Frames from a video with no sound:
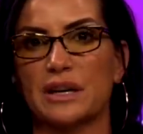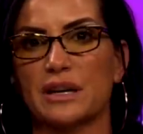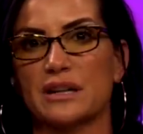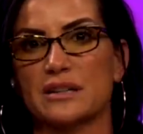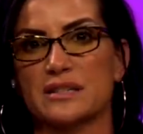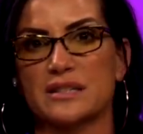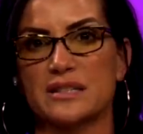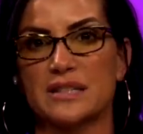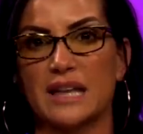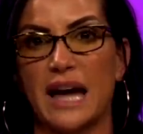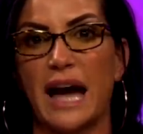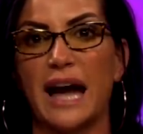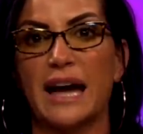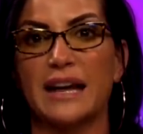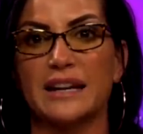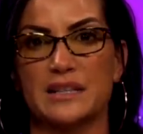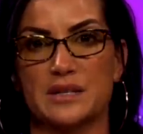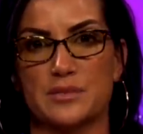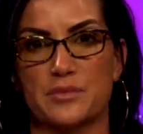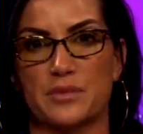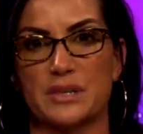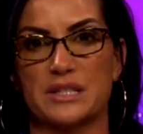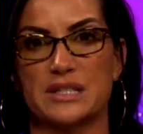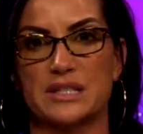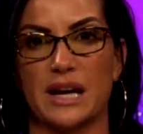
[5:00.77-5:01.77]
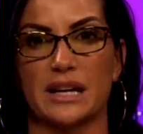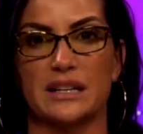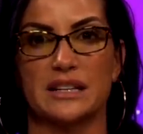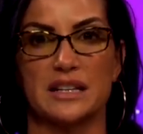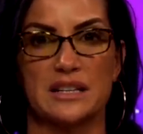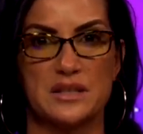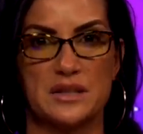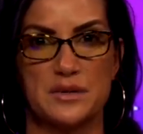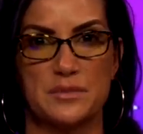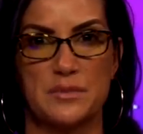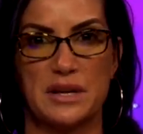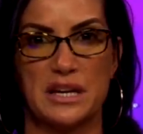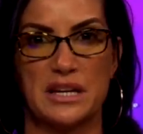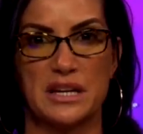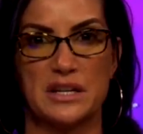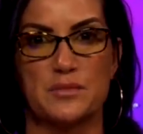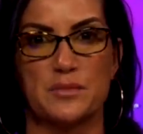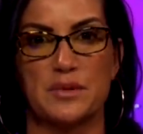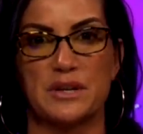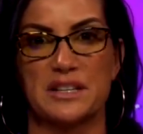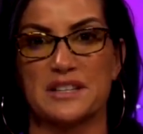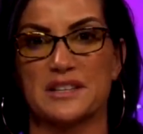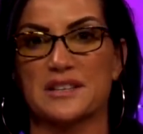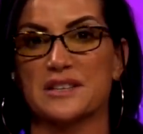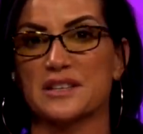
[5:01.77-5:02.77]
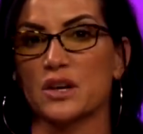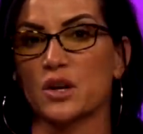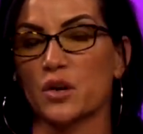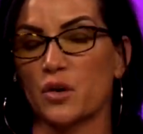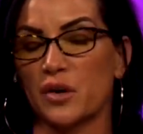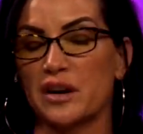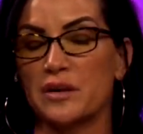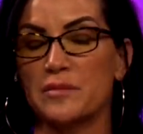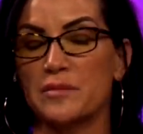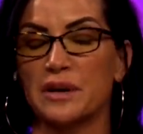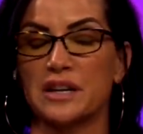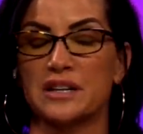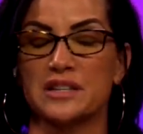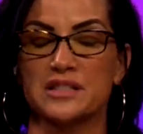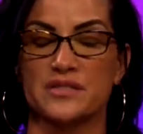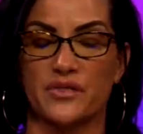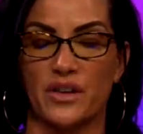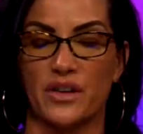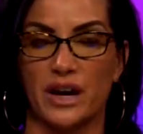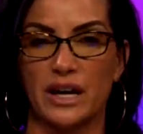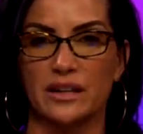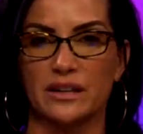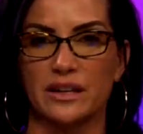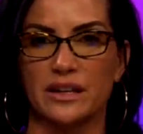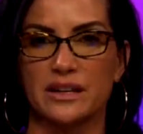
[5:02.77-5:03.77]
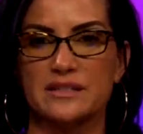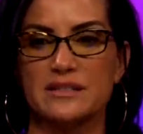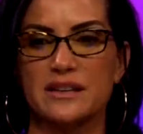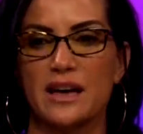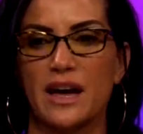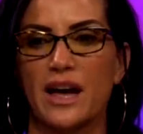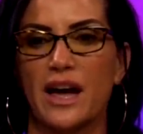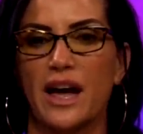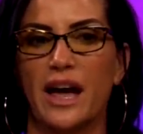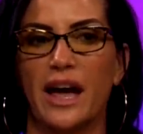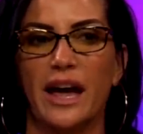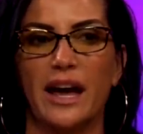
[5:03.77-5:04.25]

because that is protected speech, but disagreement is violence.